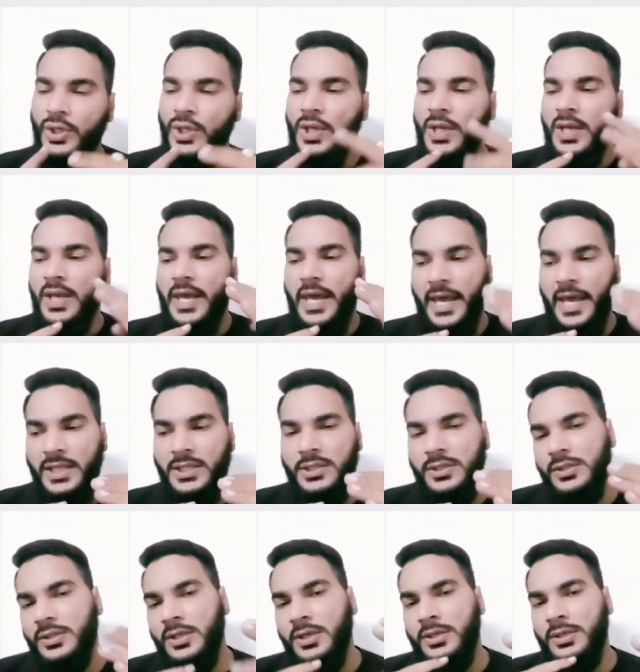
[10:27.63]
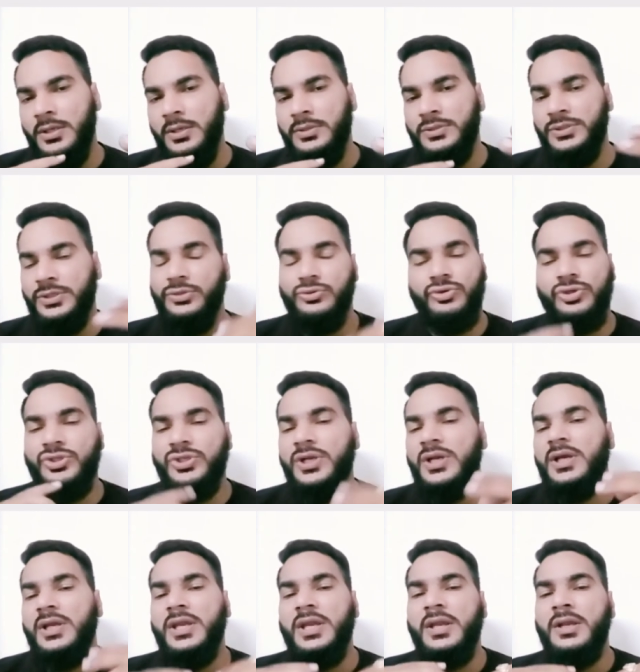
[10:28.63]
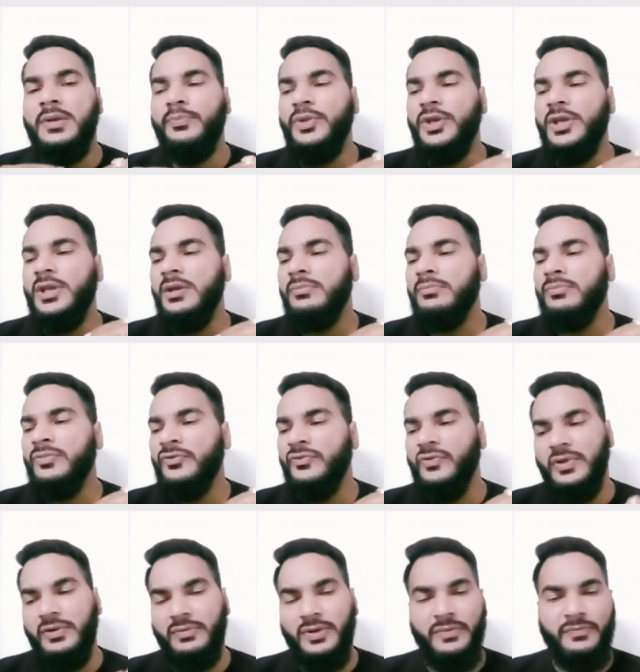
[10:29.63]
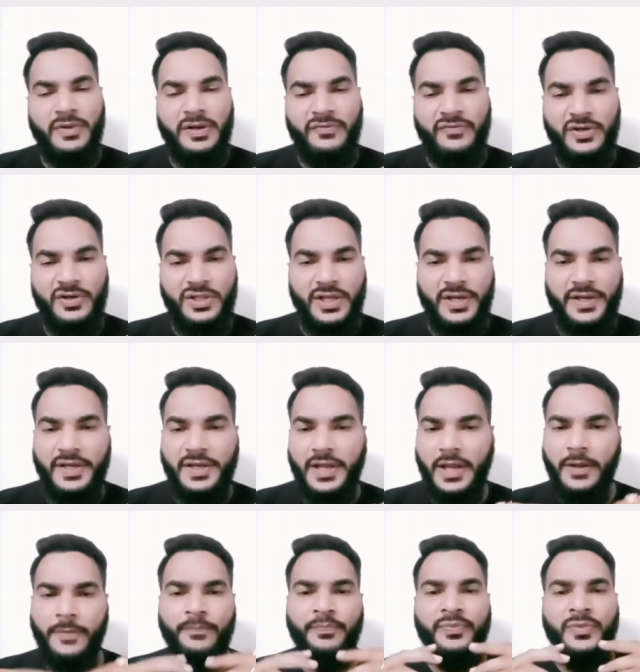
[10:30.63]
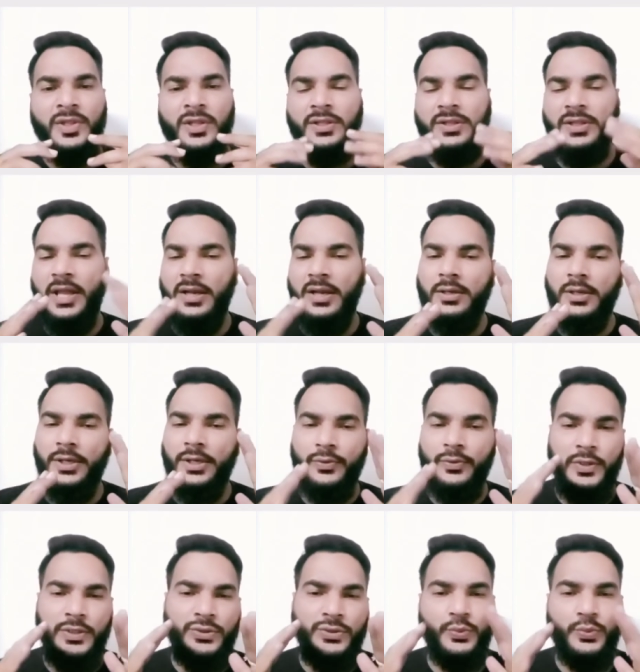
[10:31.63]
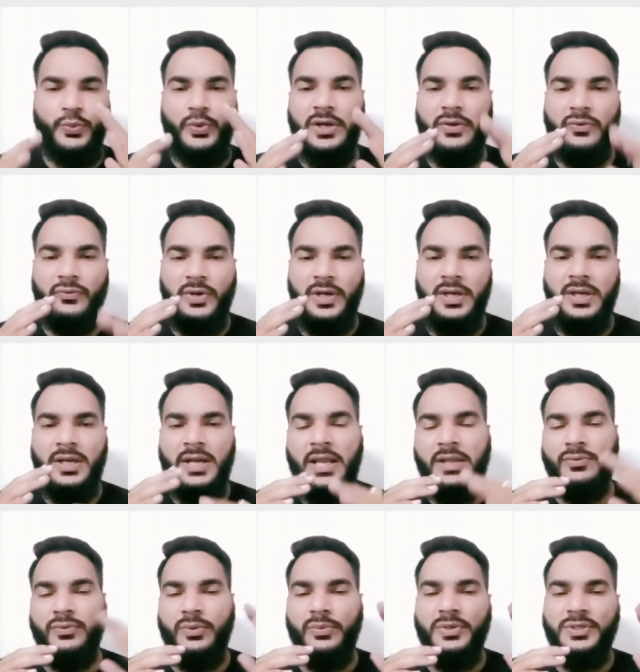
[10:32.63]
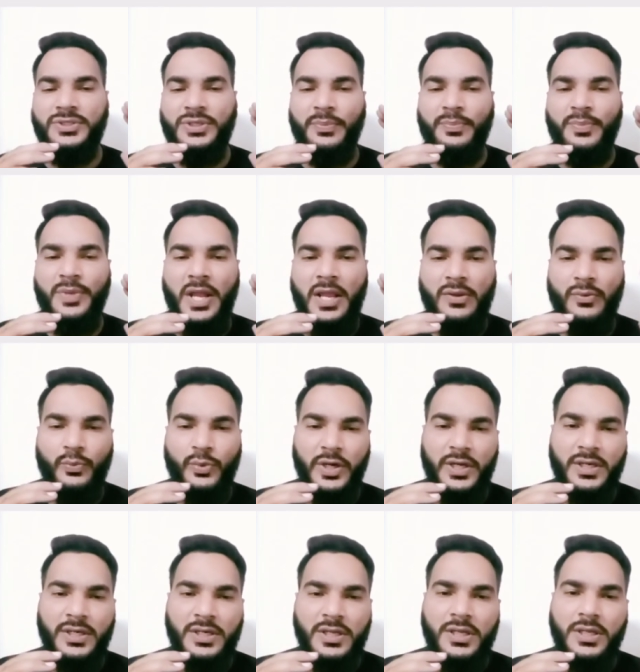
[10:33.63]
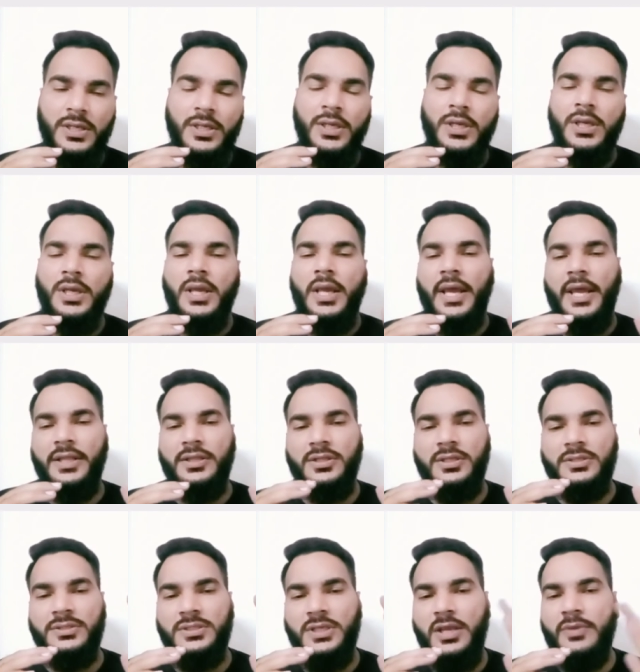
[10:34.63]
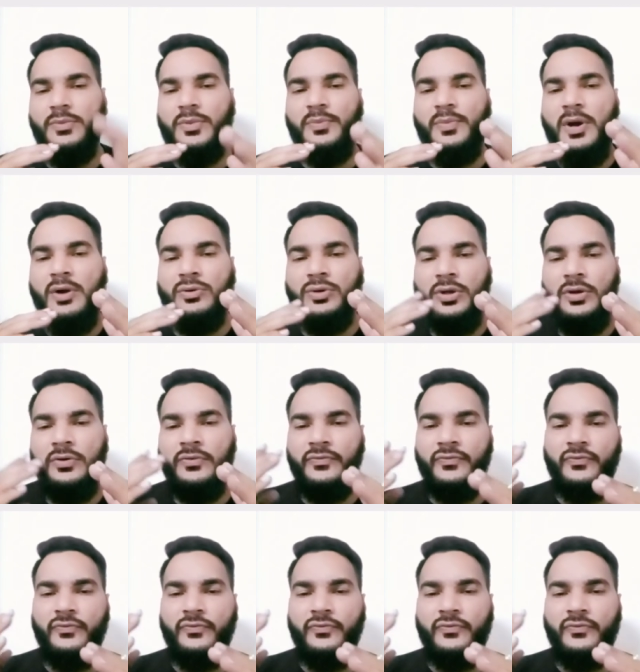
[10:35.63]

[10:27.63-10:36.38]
and the situation again became favorable for the India. Then it was 1 1, like we were supplying one tea and the same amount of